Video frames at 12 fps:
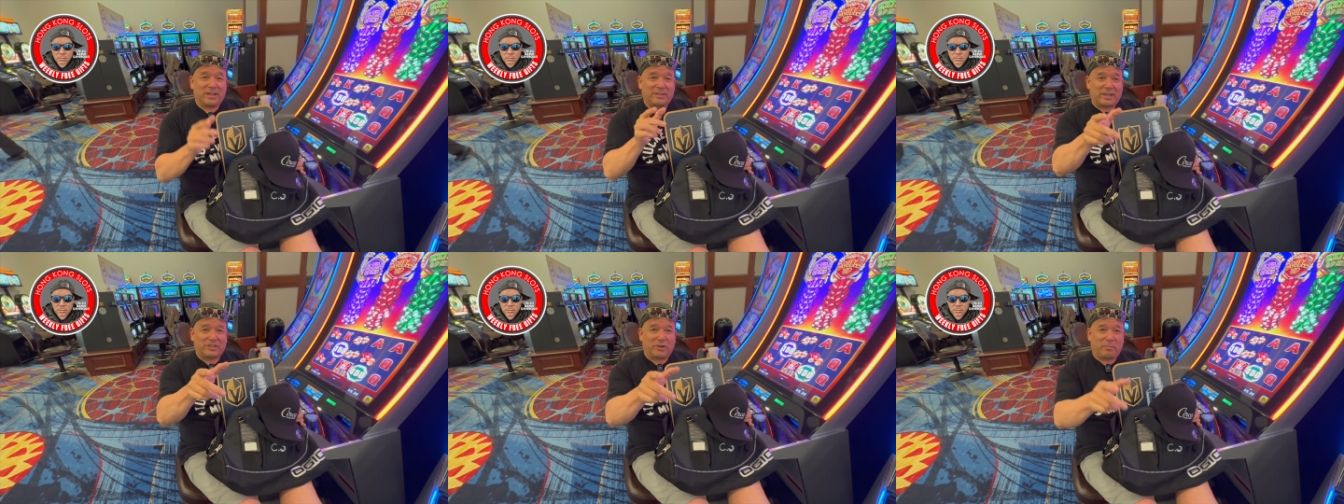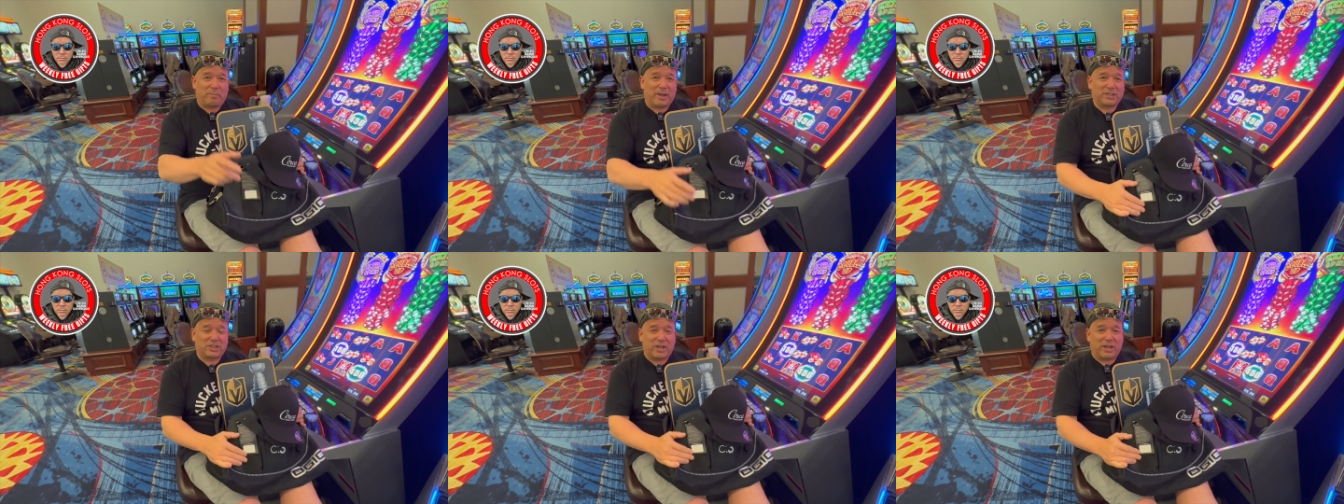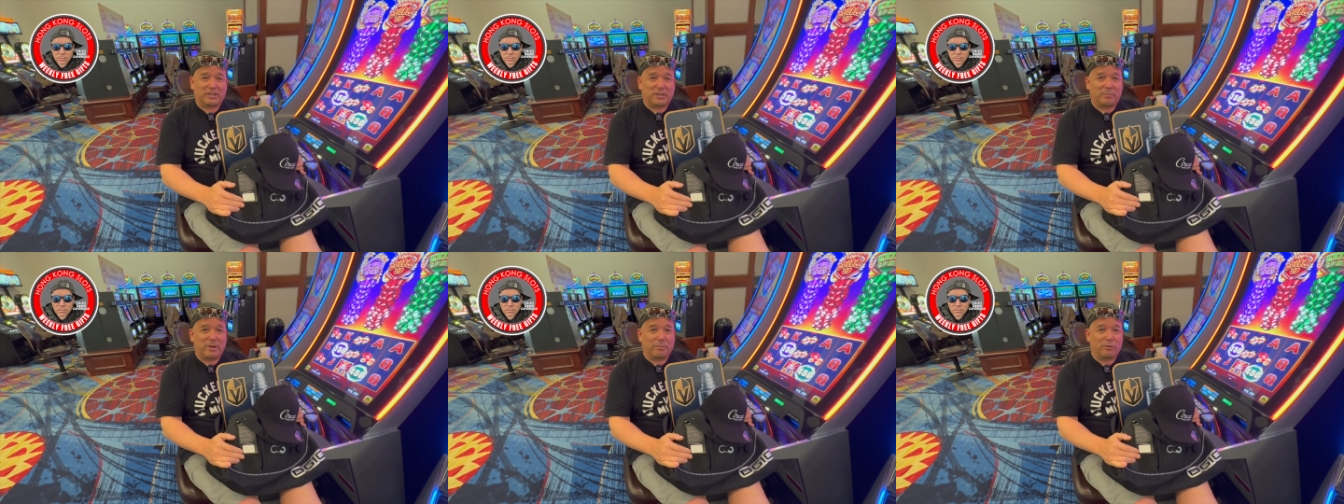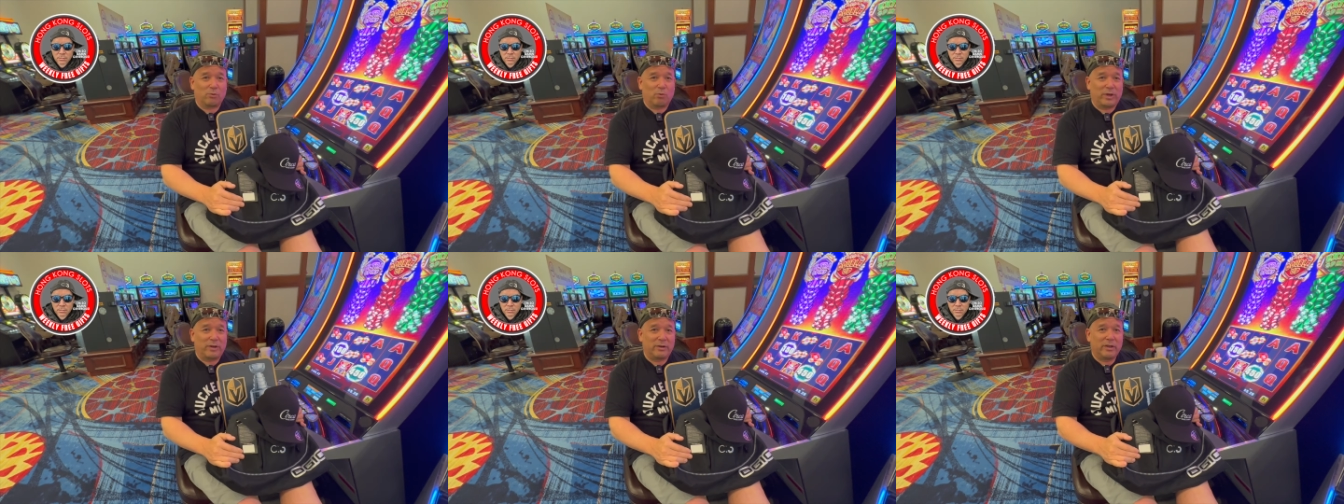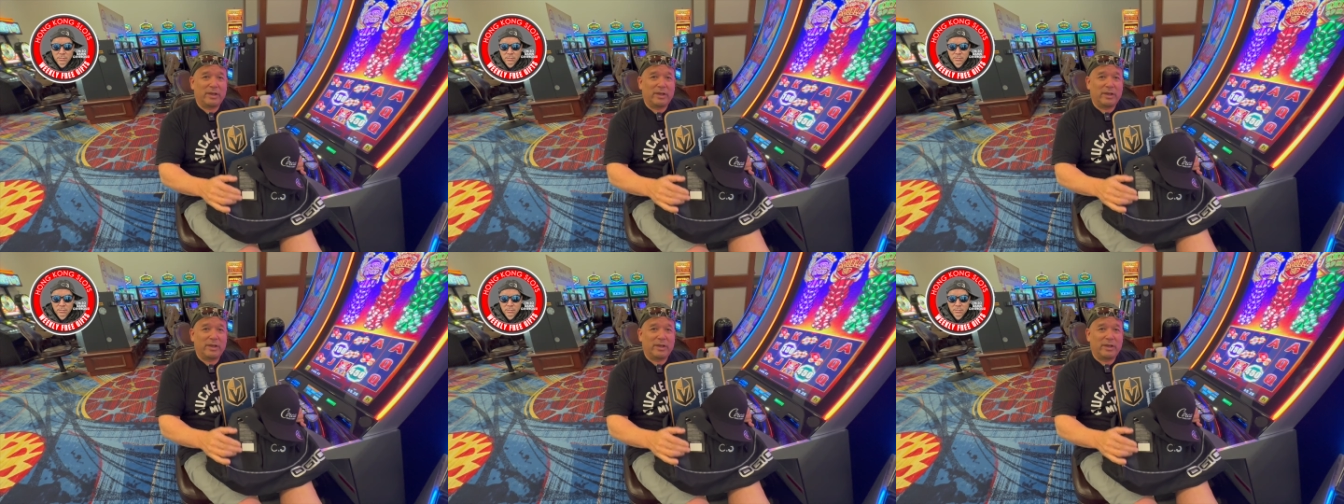That's your best chance to be able to win,